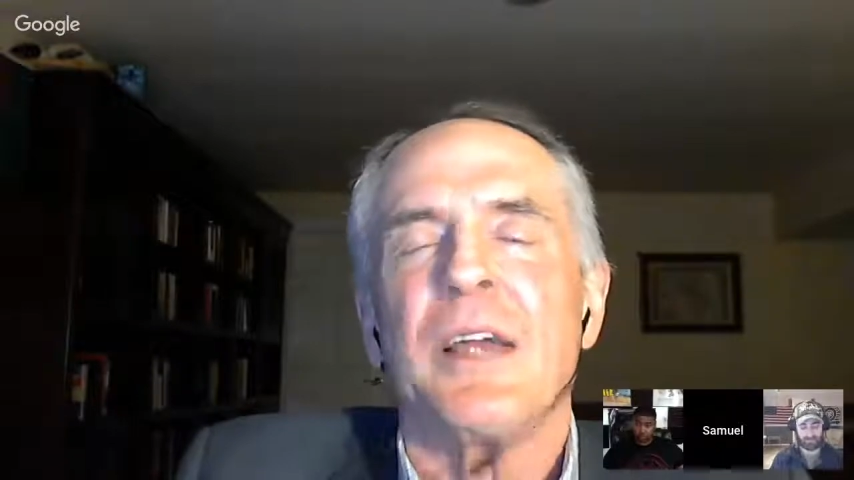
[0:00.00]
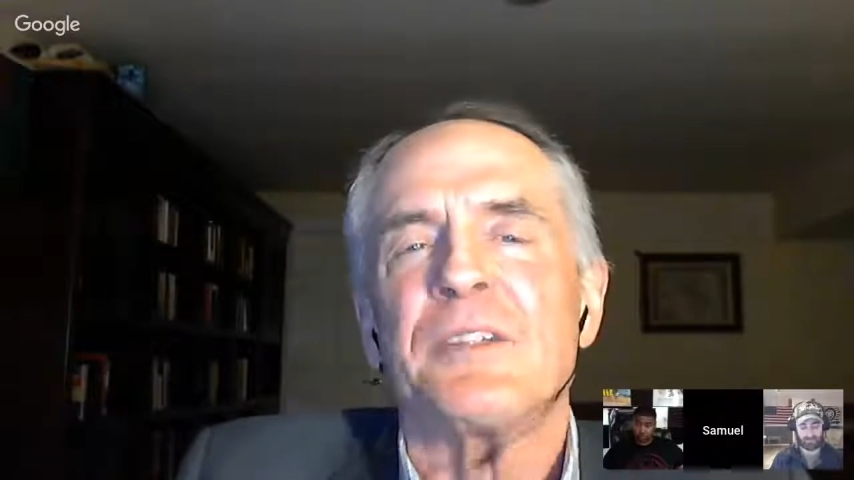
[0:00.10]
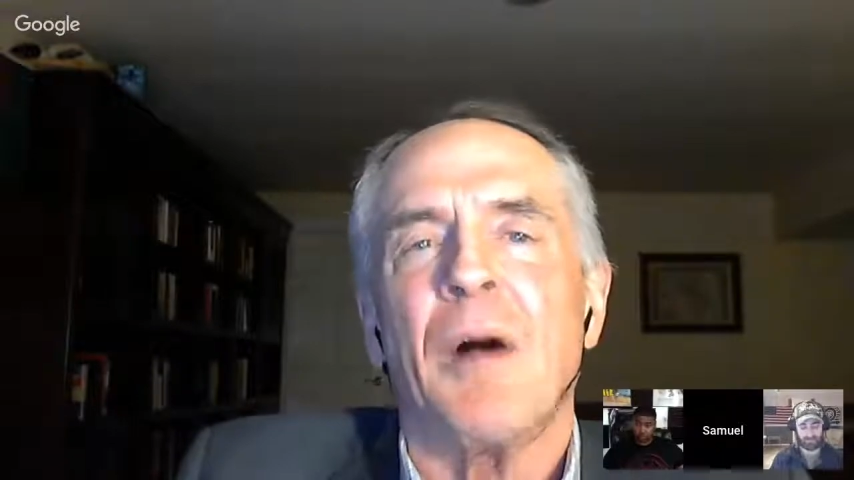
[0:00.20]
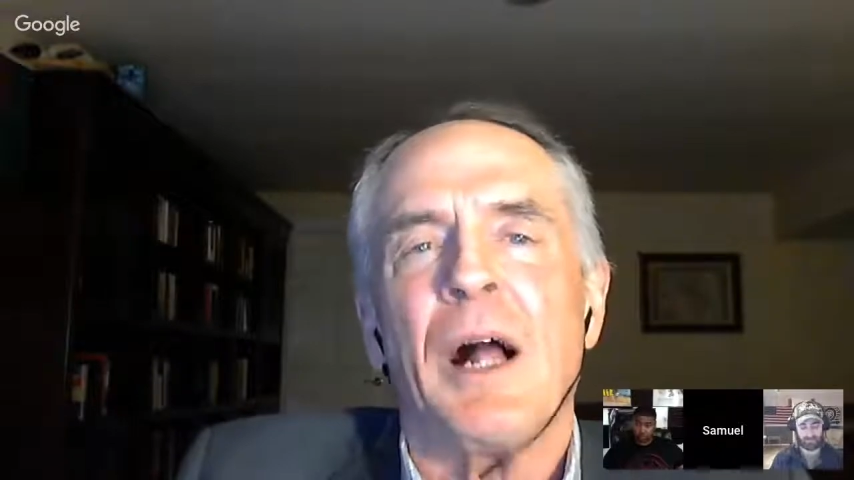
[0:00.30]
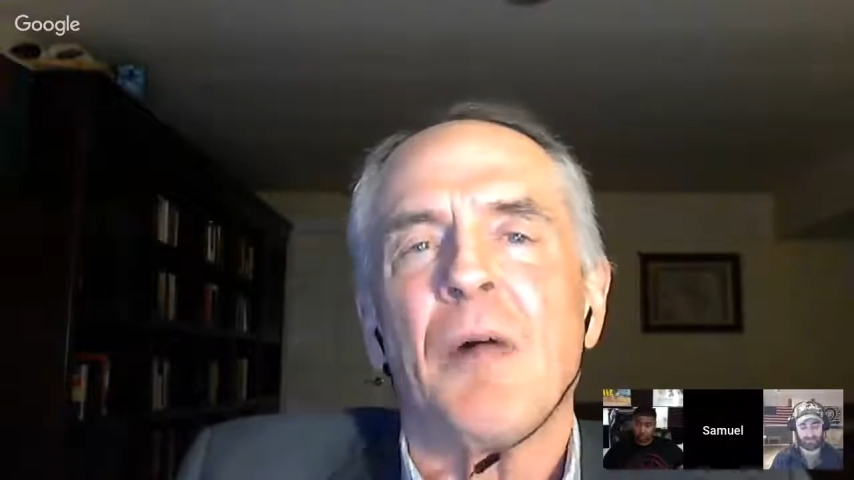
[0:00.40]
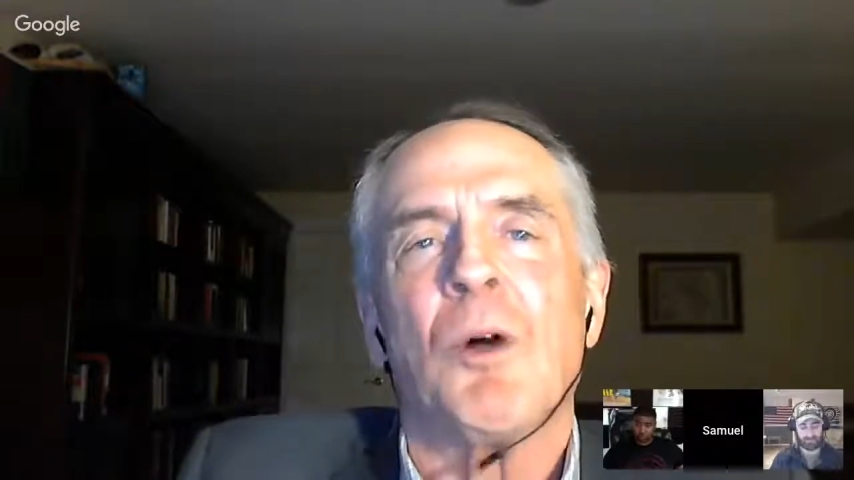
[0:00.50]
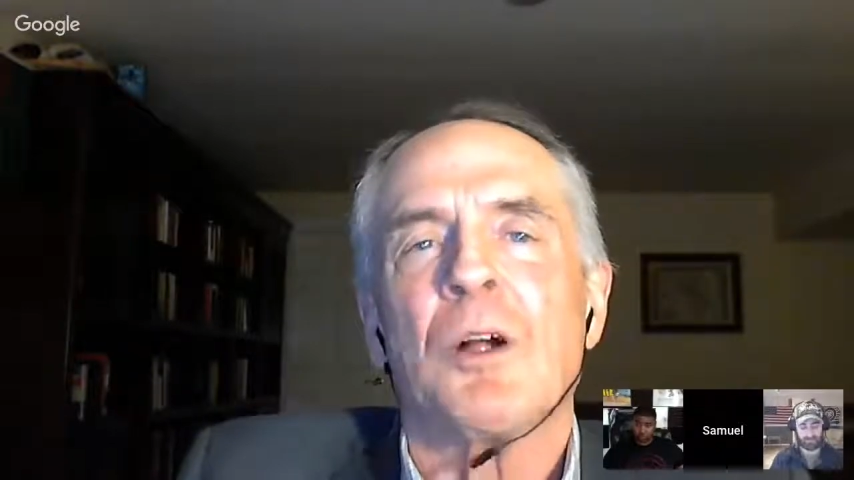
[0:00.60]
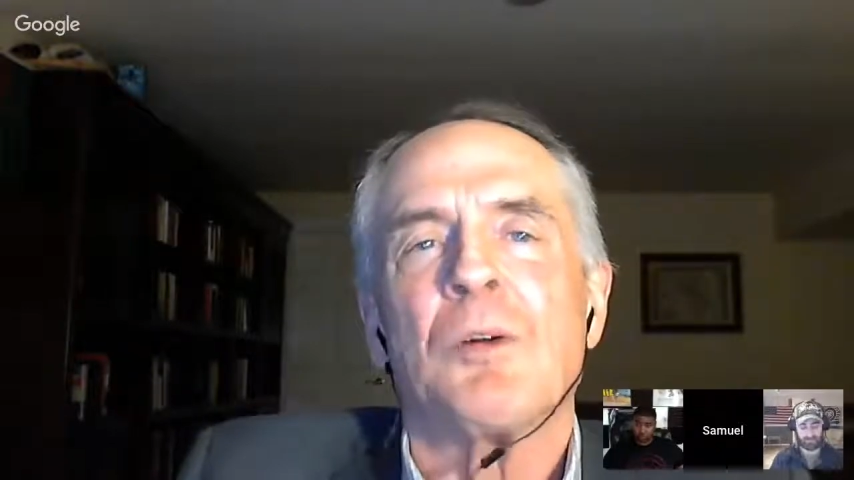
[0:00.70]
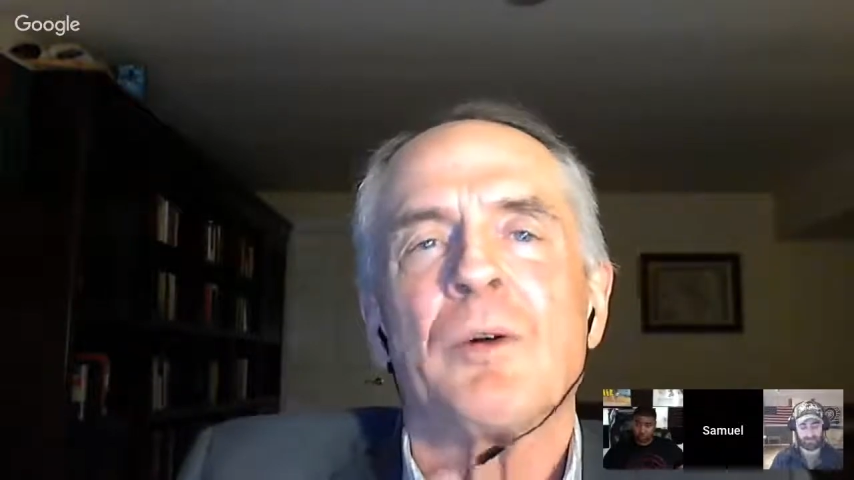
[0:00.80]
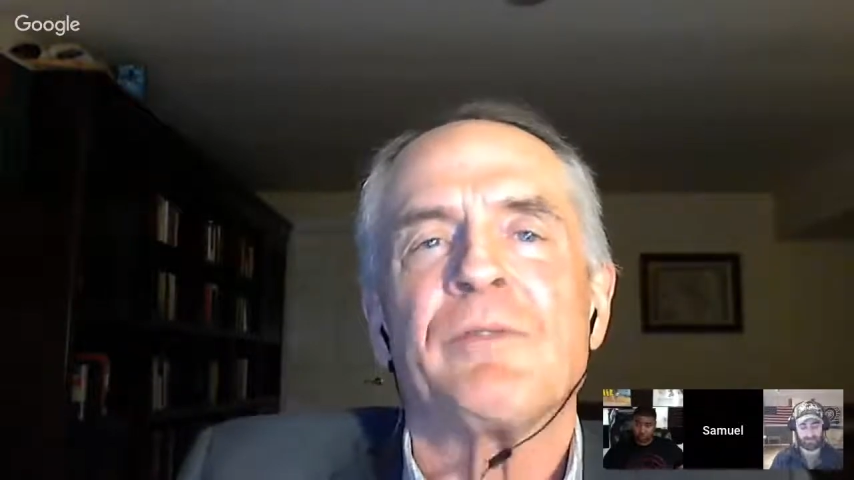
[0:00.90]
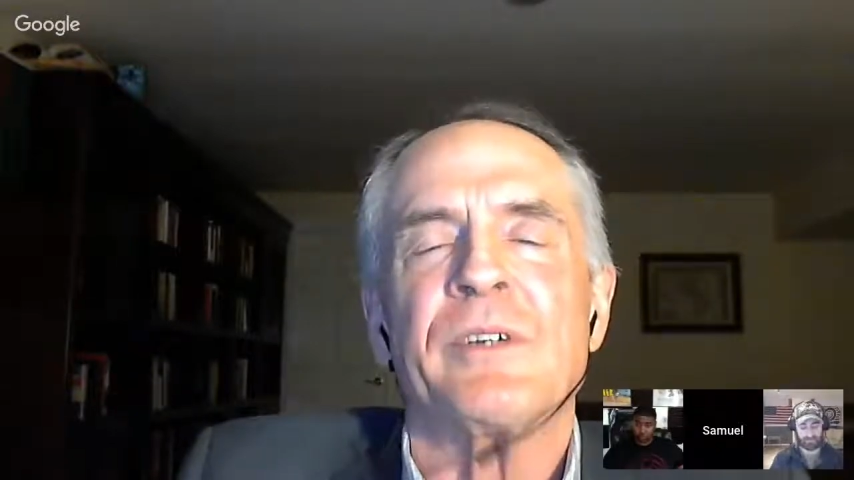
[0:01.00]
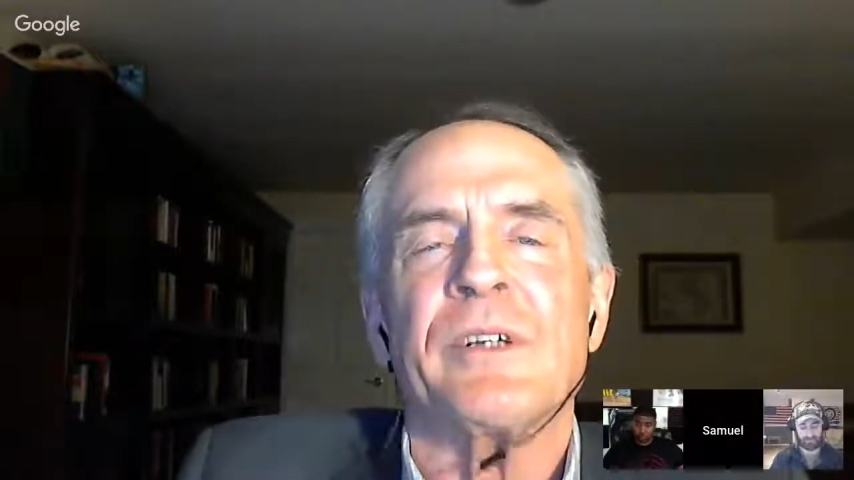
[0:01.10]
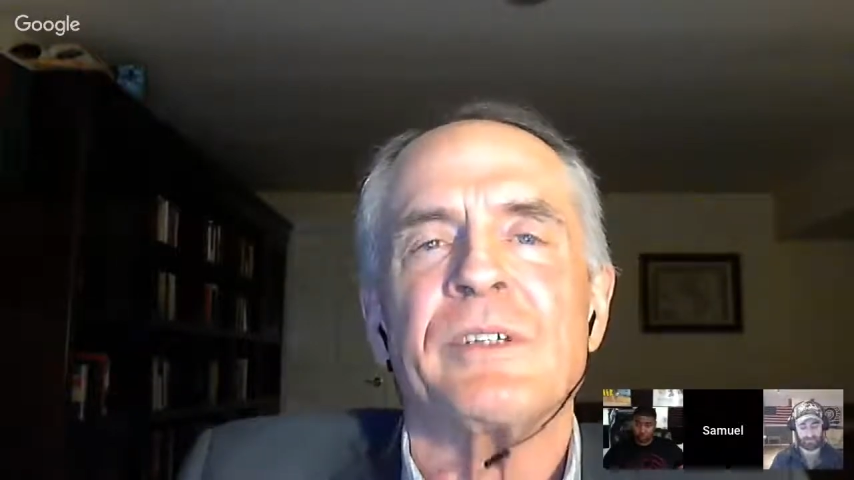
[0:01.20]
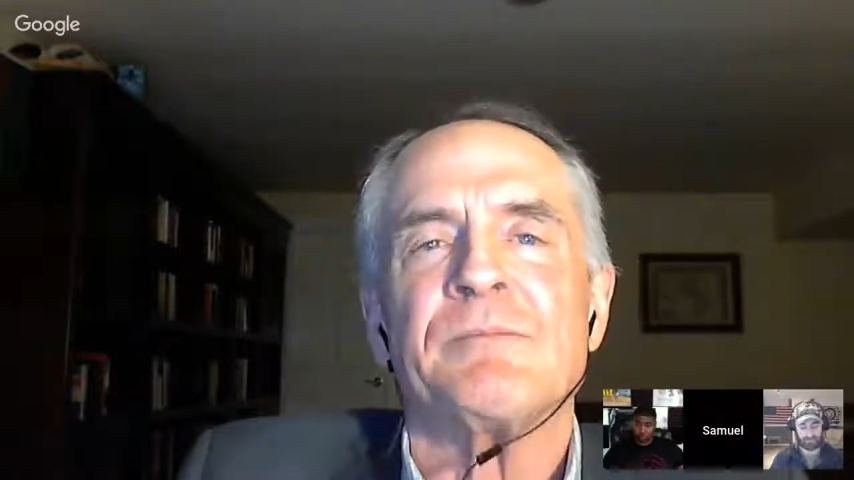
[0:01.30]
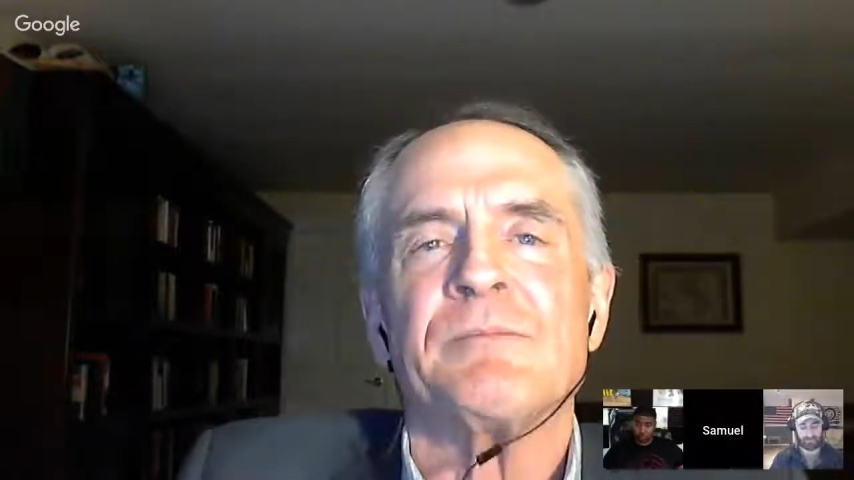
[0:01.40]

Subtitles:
and so I'll walk away free.